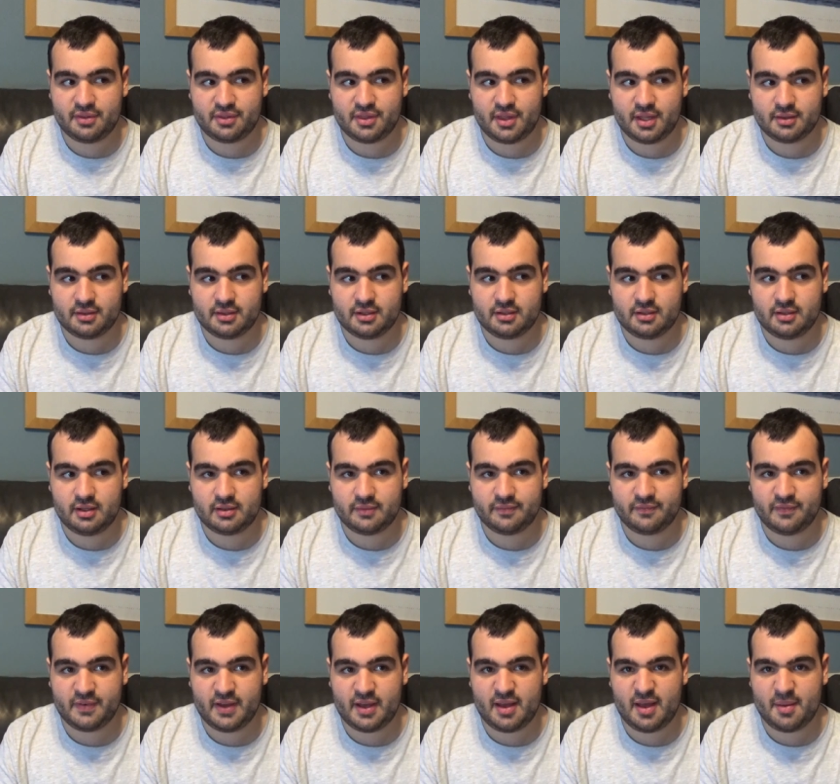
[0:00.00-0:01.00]
Thunder
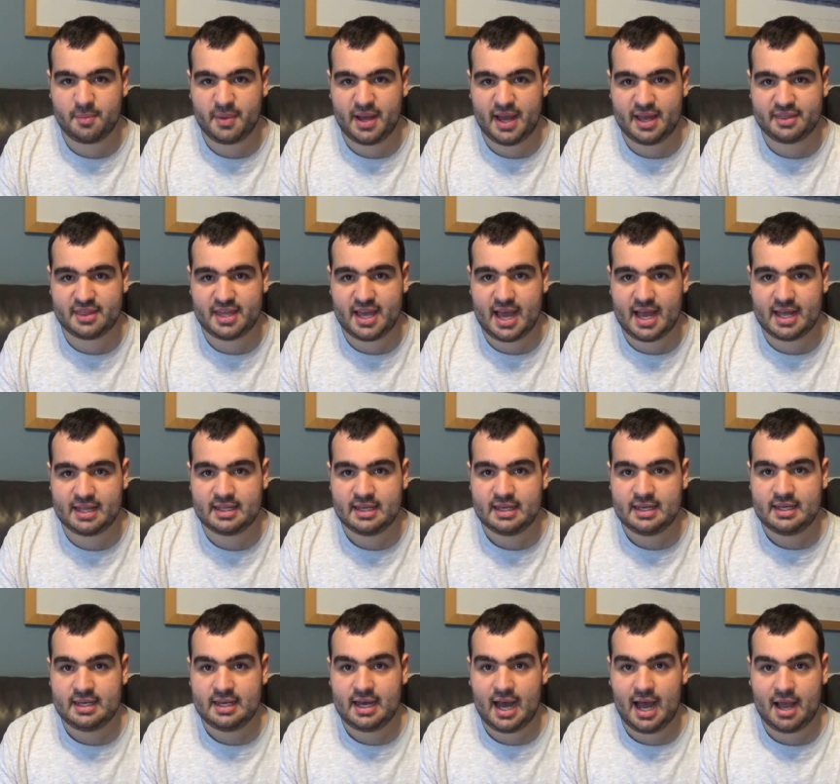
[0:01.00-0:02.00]
and by that,
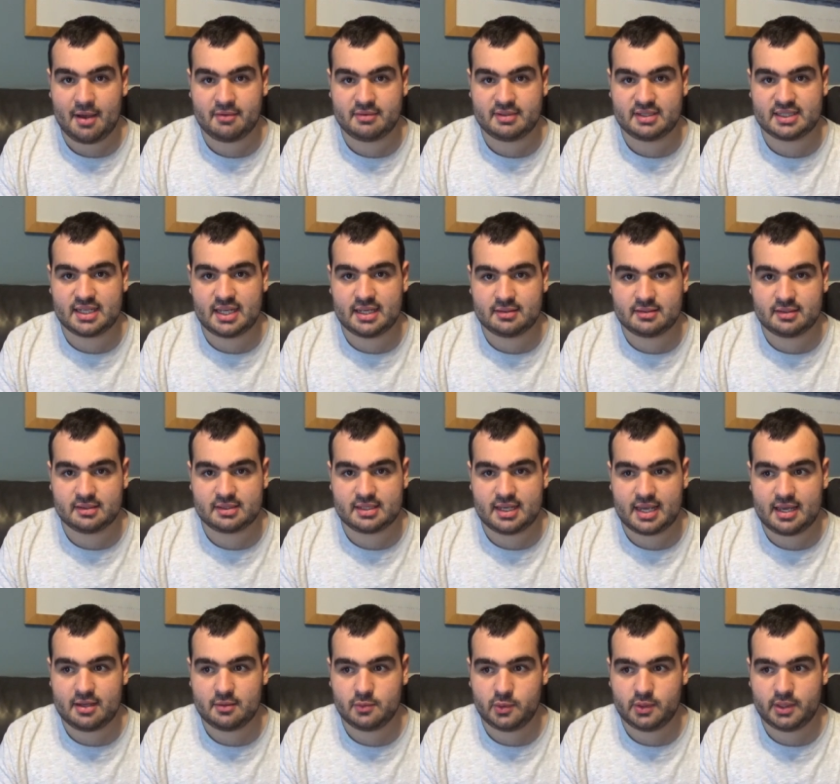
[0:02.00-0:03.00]
I was
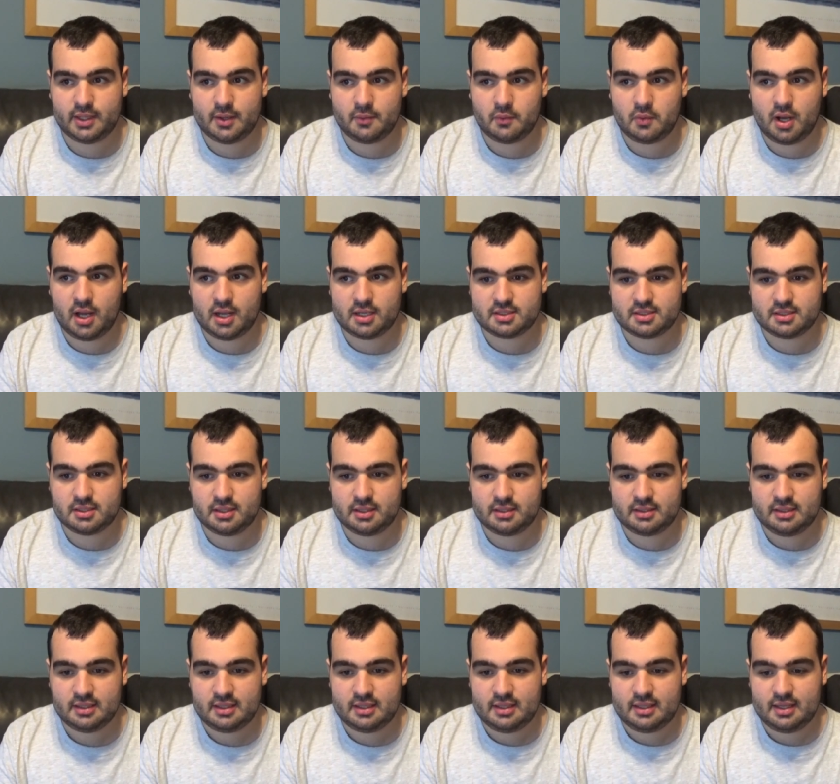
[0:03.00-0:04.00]
entertained when I watched
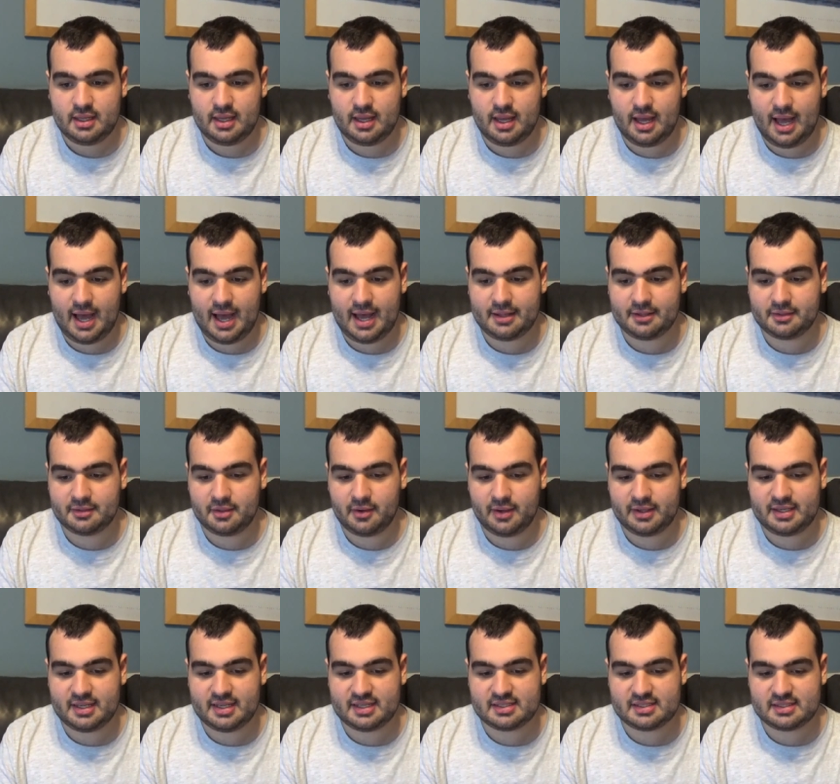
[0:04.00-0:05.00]
it. I don't know, I
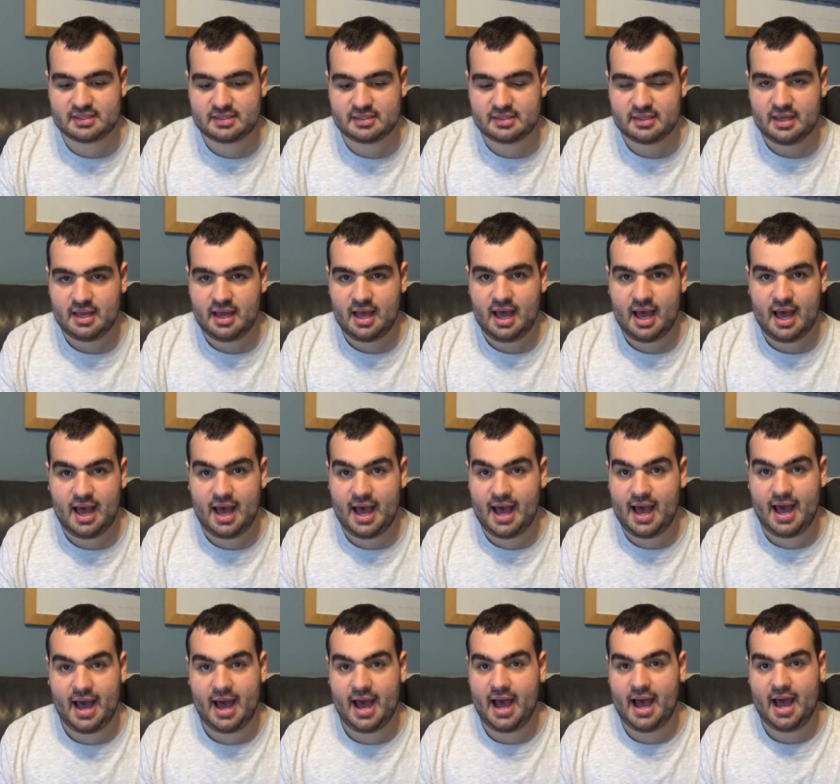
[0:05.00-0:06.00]
guess
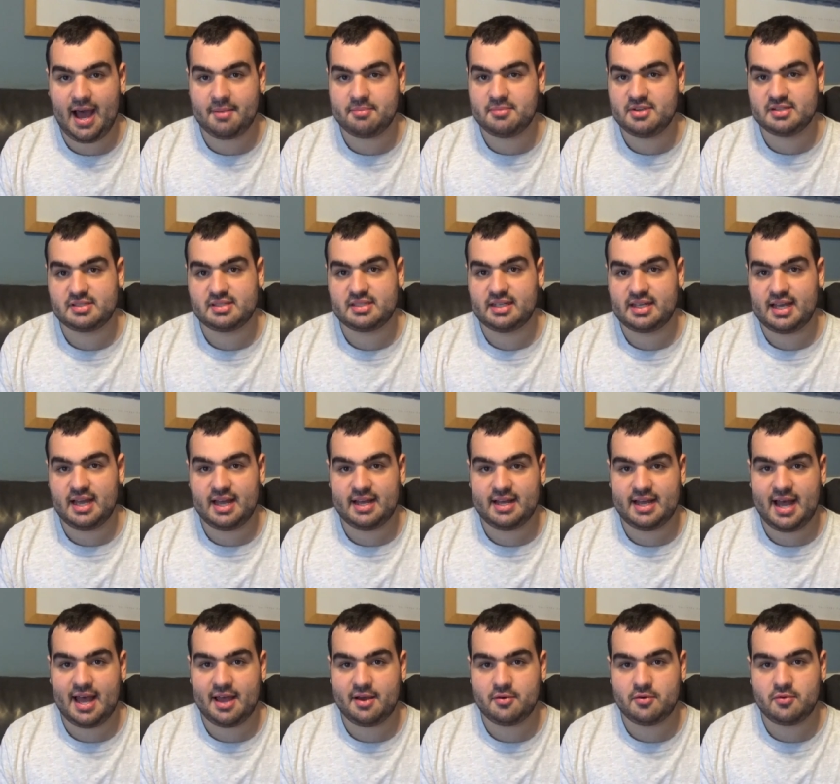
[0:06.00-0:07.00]
I'm just the kind of
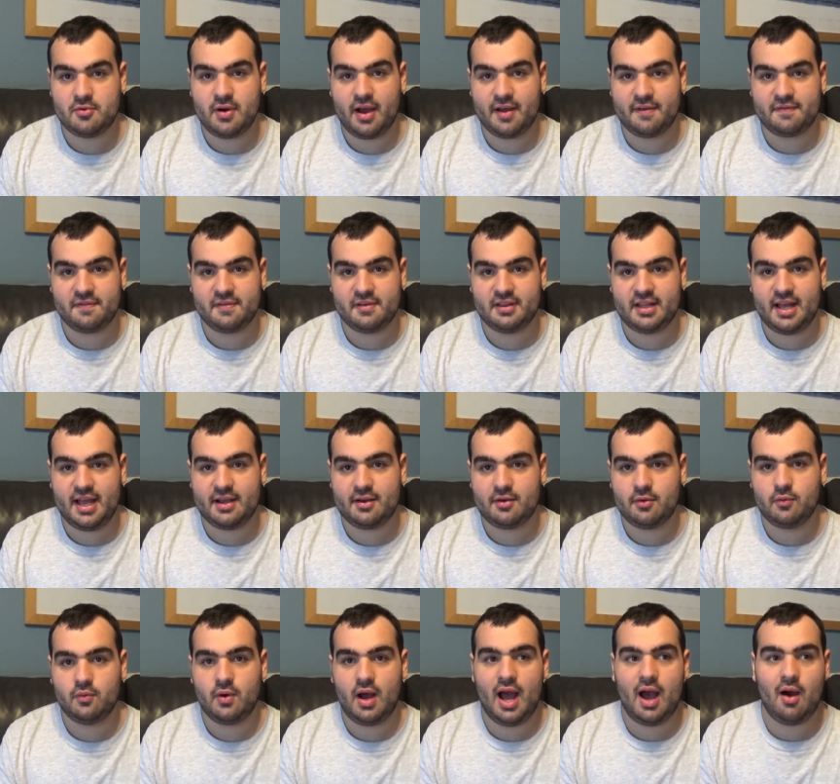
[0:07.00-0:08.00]
guy who, I feel like
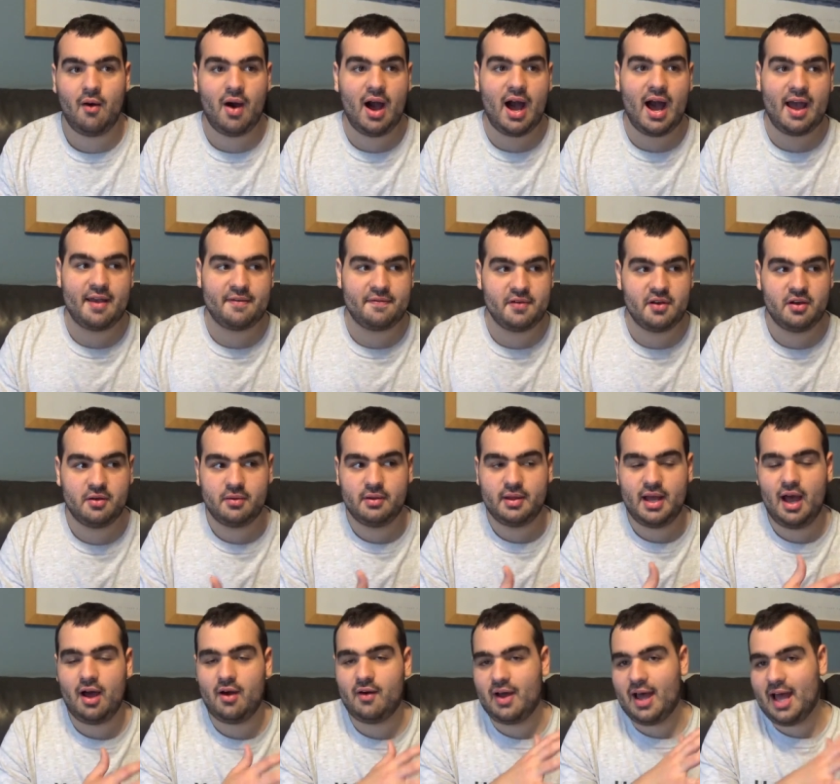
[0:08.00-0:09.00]
how
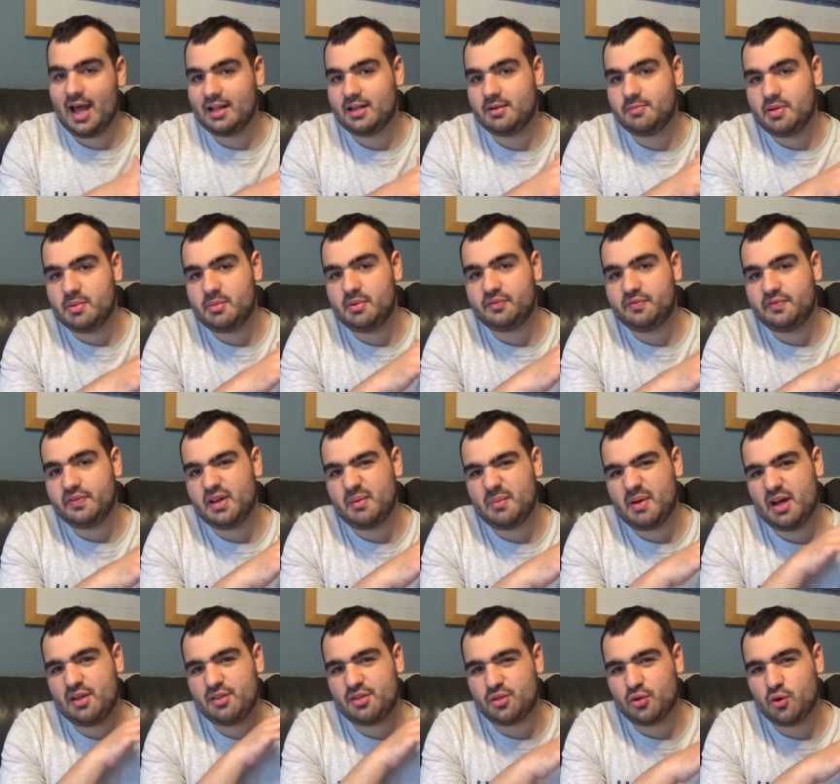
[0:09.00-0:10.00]
other people feel
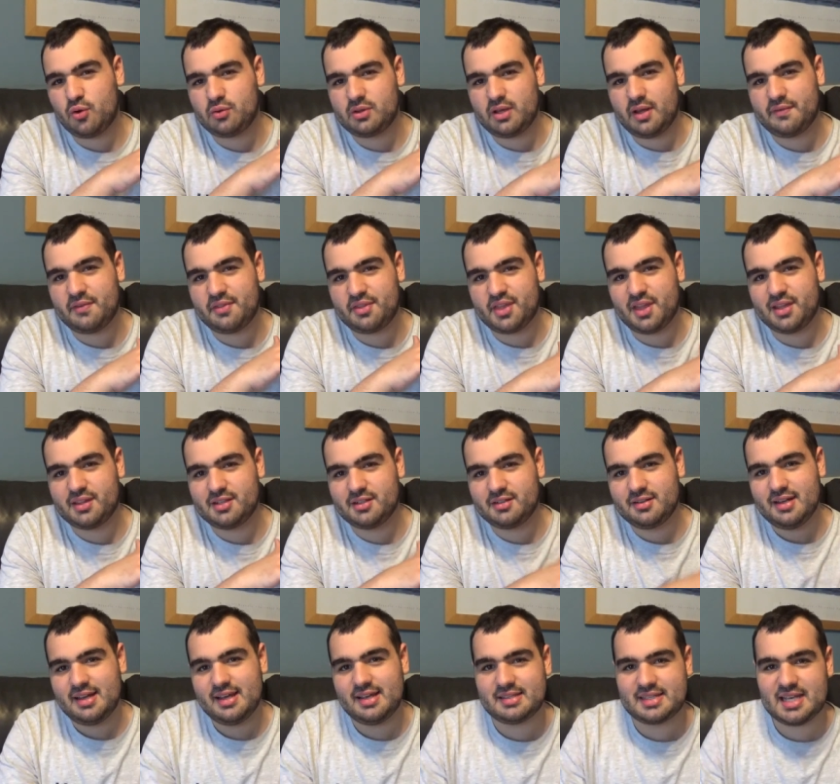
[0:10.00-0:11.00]
about Thor Love and
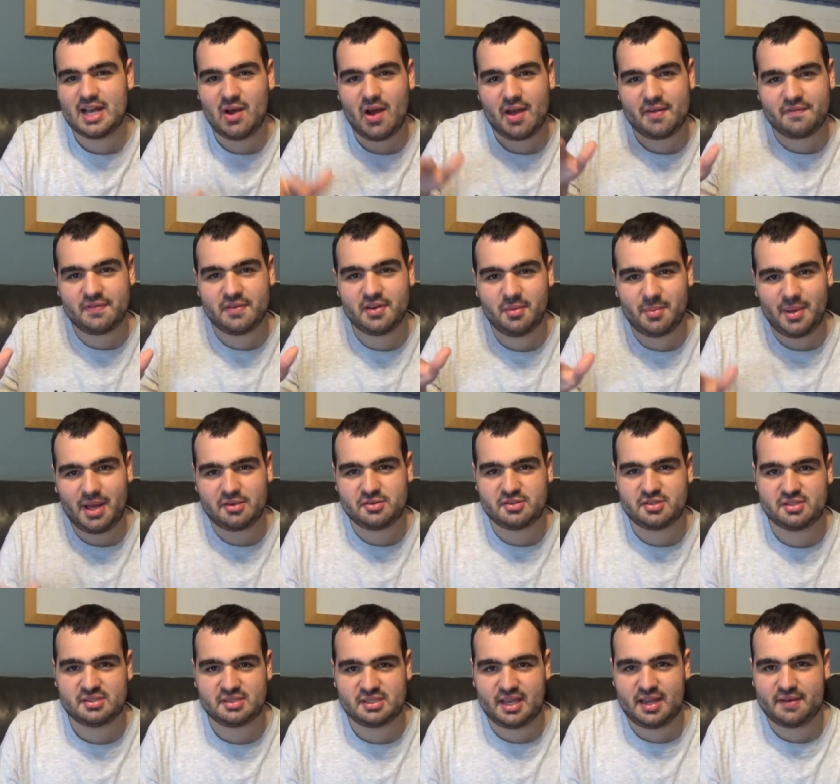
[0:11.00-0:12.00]
Thunder is how I feel about
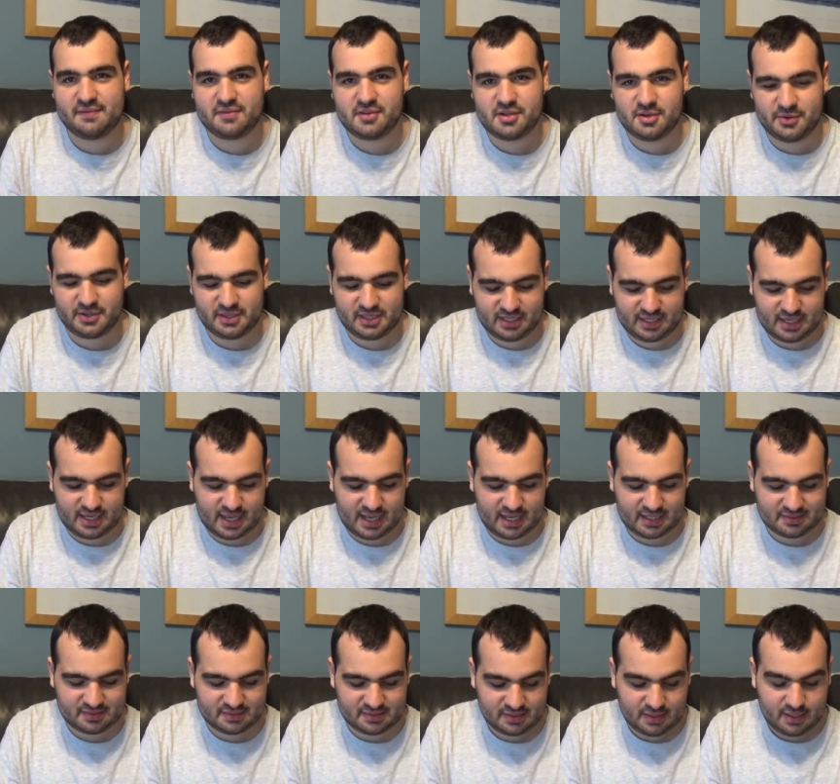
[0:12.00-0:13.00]
Shazam Fury of the
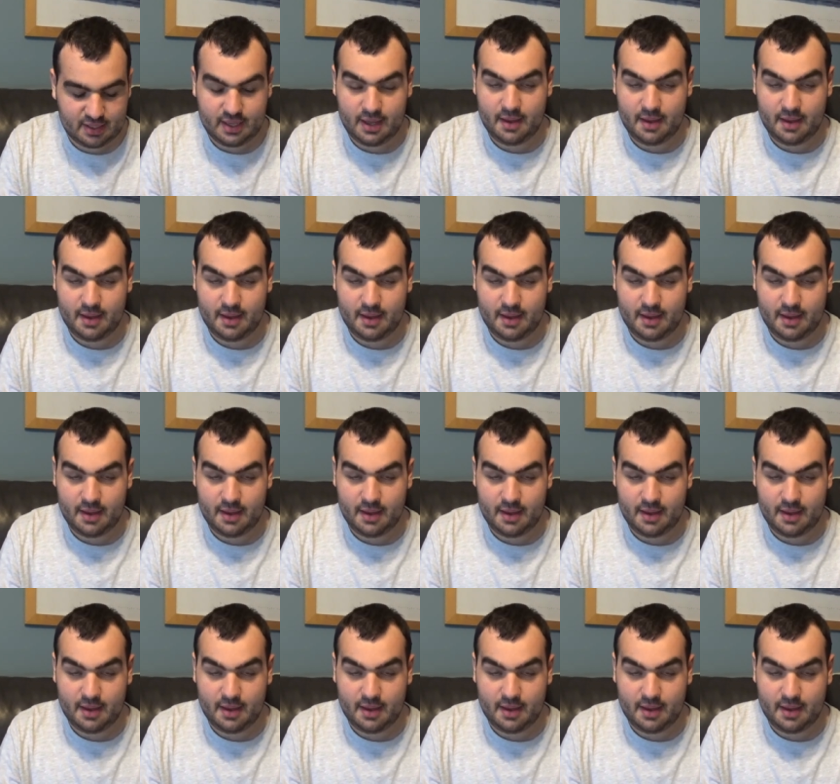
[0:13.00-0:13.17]
Gods.